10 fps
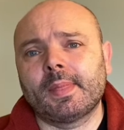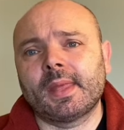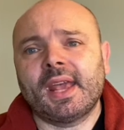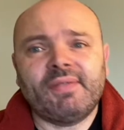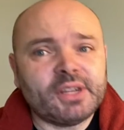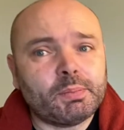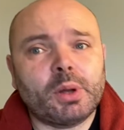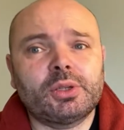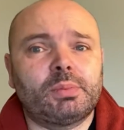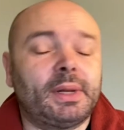If it's
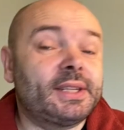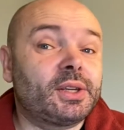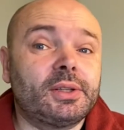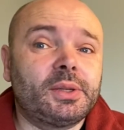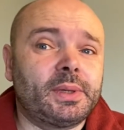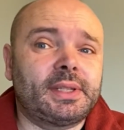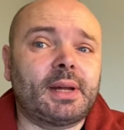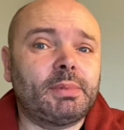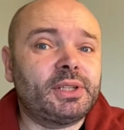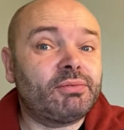possible, it's good to
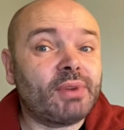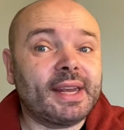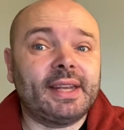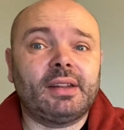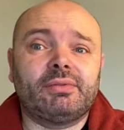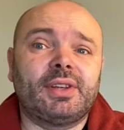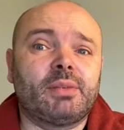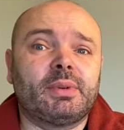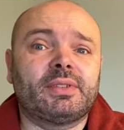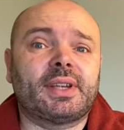establish a regular
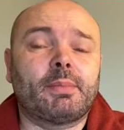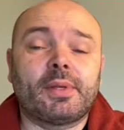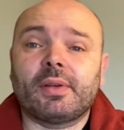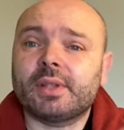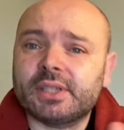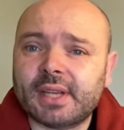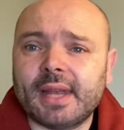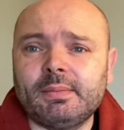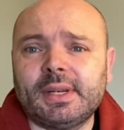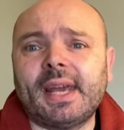rhythm of Sabbath on the
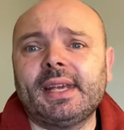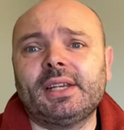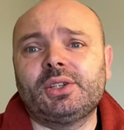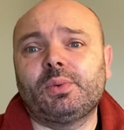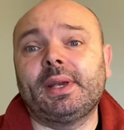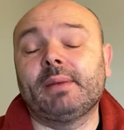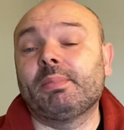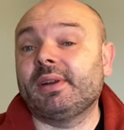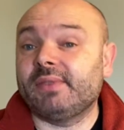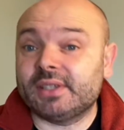same day each week,
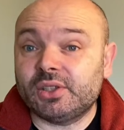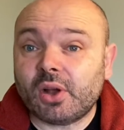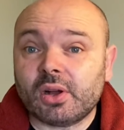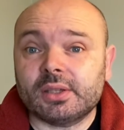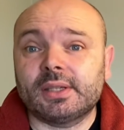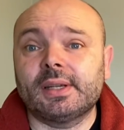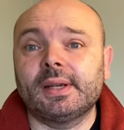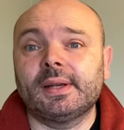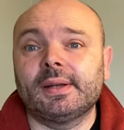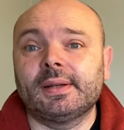but if it's not,
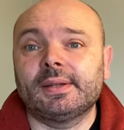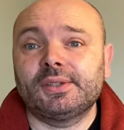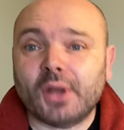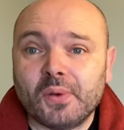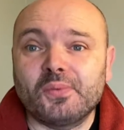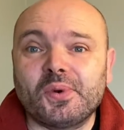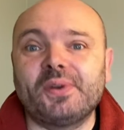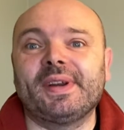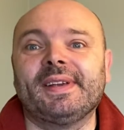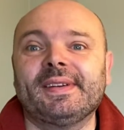don't
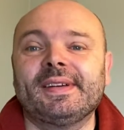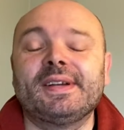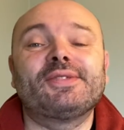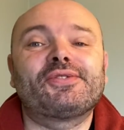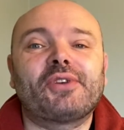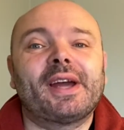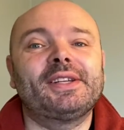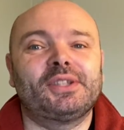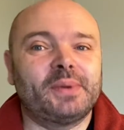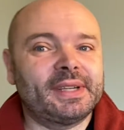worry. Try
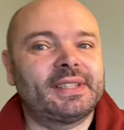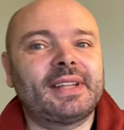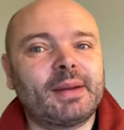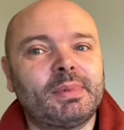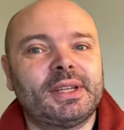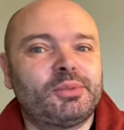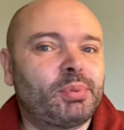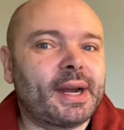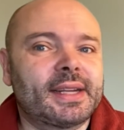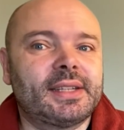to establish
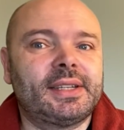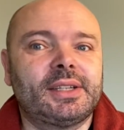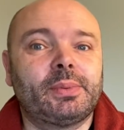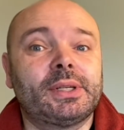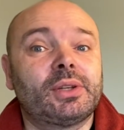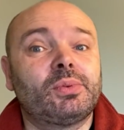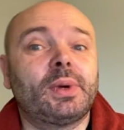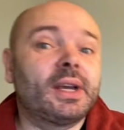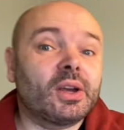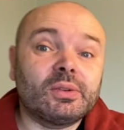practices which could
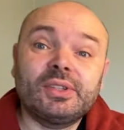work on